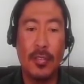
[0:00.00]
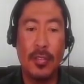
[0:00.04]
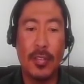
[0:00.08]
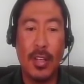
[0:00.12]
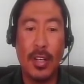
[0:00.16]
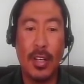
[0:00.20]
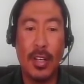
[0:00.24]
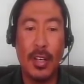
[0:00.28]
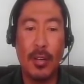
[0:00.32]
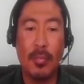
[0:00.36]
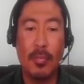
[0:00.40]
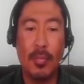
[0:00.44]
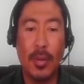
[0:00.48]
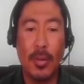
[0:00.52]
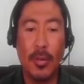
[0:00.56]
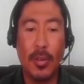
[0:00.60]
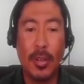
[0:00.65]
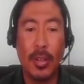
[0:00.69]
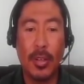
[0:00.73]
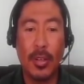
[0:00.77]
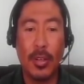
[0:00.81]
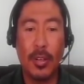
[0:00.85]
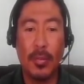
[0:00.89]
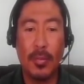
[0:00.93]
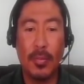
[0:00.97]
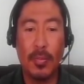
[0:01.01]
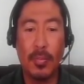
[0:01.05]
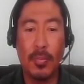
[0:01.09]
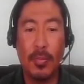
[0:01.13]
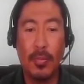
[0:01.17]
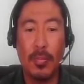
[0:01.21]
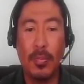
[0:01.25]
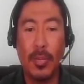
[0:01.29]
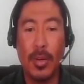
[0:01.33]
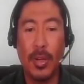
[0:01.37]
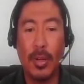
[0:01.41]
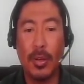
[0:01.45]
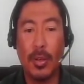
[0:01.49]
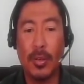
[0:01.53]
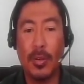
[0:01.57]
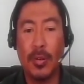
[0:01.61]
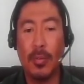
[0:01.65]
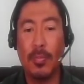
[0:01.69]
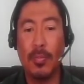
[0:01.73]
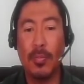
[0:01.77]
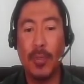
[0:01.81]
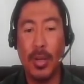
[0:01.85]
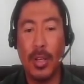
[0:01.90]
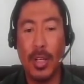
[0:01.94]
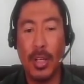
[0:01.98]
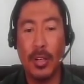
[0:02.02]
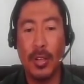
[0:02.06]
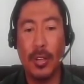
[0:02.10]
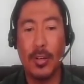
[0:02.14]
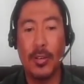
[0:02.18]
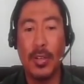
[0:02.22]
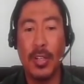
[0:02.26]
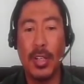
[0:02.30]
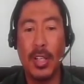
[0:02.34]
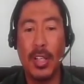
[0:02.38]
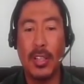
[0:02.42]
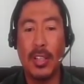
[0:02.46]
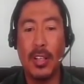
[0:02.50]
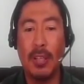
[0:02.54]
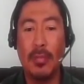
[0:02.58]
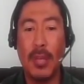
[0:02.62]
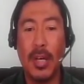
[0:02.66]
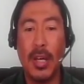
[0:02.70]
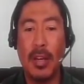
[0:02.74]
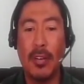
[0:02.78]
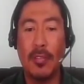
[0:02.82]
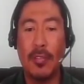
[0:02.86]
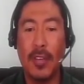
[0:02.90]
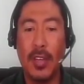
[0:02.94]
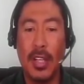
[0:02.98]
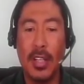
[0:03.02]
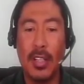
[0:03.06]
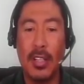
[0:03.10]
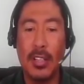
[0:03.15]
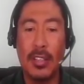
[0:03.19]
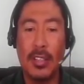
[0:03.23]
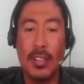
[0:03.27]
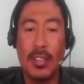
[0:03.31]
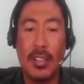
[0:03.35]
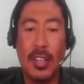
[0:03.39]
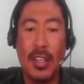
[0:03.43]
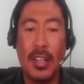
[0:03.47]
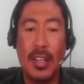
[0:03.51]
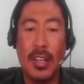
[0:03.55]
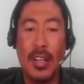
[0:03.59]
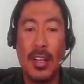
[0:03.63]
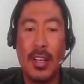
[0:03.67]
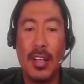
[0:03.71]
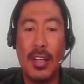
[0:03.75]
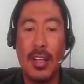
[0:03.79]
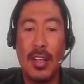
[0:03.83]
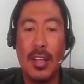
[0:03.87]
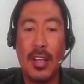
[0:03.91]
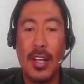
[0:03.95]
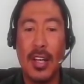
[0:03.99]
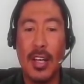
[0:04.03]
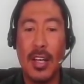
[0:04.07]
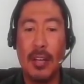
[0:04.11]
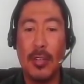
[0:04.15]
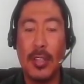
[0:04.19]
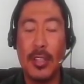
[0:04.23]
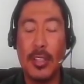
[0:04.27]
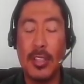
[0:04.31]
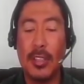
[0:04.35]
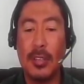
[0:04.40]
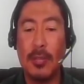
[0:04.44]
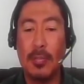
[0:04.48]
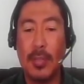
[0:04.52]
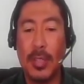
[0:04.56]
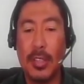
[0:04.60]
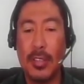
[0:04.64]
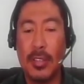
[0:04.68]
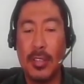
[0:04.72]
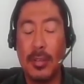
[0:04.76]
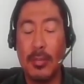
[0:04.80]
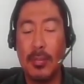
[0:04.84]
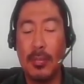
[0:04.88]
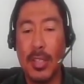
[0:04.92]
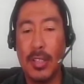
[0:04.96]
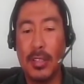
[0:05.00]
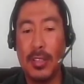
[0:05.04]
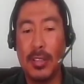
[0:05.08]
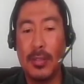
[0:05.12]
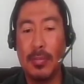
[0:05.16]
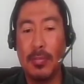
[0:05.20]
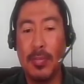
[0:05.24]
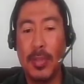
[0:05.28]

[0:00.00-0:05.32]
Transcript: uh, poly polychlorinated biphenyls, uh, which is PCBs.